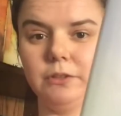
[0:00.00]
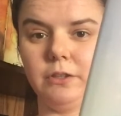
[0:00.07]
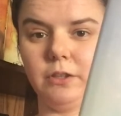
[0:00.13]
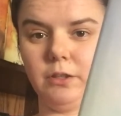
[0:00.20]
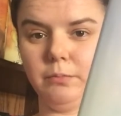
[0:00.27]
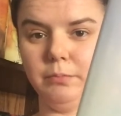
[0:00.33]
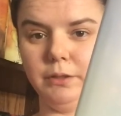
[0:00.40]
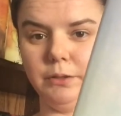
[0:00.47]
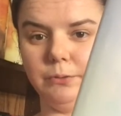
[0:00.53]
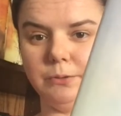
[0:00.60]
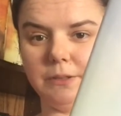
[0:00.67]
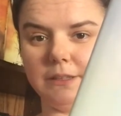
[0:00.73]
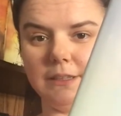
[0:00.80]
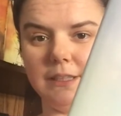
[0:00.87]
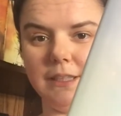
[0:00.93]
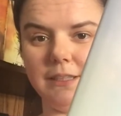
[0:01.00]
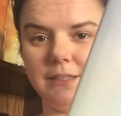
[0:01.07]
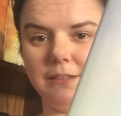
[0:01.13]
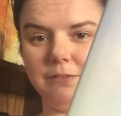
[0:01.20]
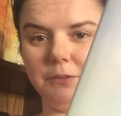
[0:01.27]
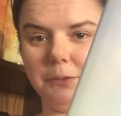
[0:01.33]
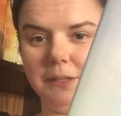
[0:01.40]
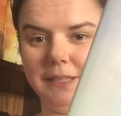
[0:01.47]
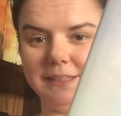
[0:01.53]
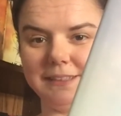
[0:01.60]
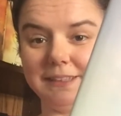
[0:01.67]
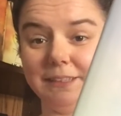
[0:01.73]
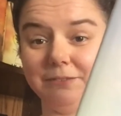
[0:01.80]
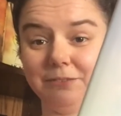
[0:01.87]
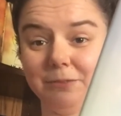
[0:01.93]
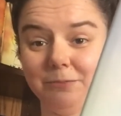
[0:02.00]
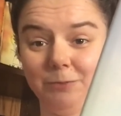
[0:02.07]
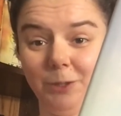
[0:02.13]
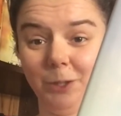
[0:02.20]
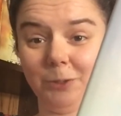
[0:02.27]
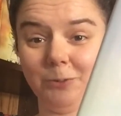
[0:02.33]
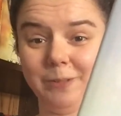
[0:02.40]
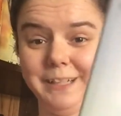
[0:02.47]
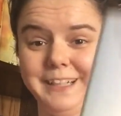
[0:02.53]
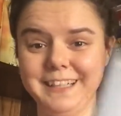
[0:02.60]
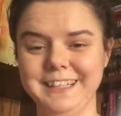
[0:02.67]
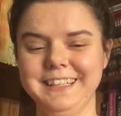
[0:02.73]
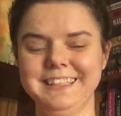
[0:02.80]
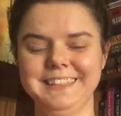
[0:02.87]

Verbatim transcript: There are blues in there if you can't see from far away.